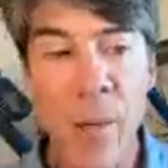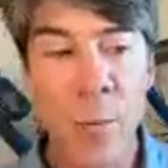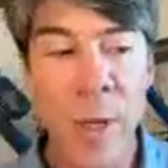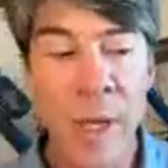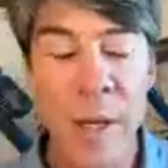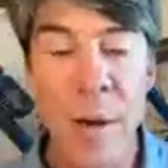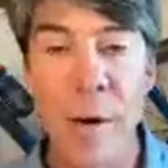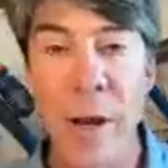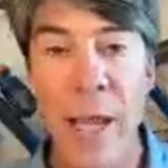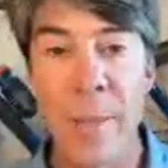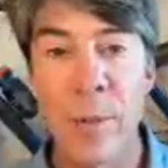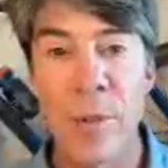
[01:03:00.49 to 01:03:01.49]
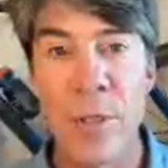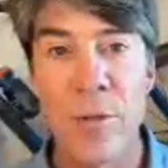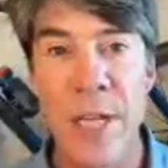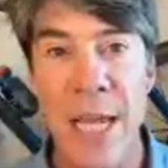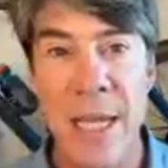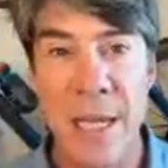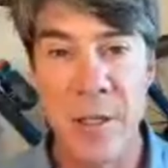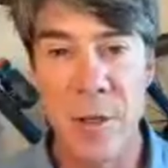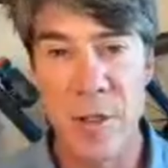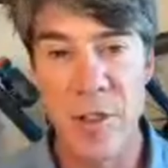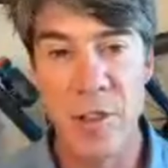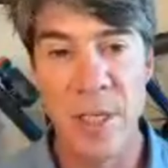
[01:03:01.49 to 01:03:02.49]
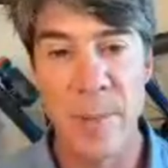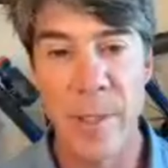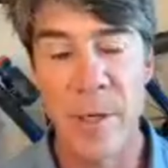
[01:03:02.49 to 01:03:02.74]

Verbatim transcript: We are able to take in your sleep